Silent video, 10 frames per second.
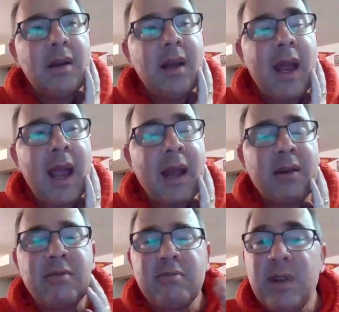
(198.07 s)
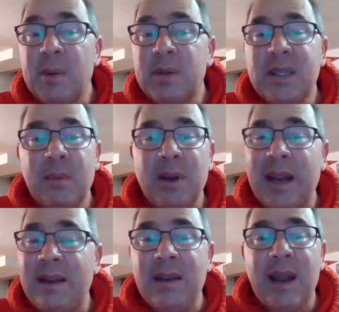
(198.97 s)
And it was someone
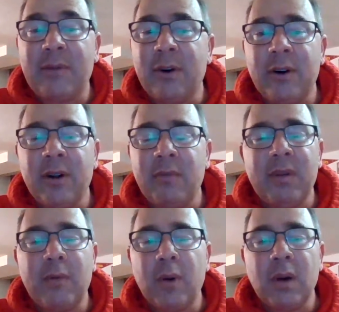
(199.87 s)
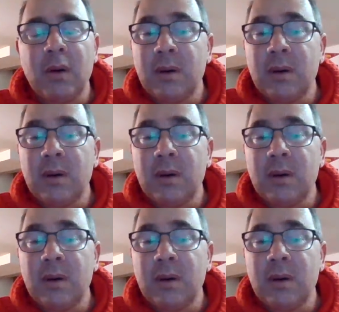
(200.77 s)
I'd never heard of before.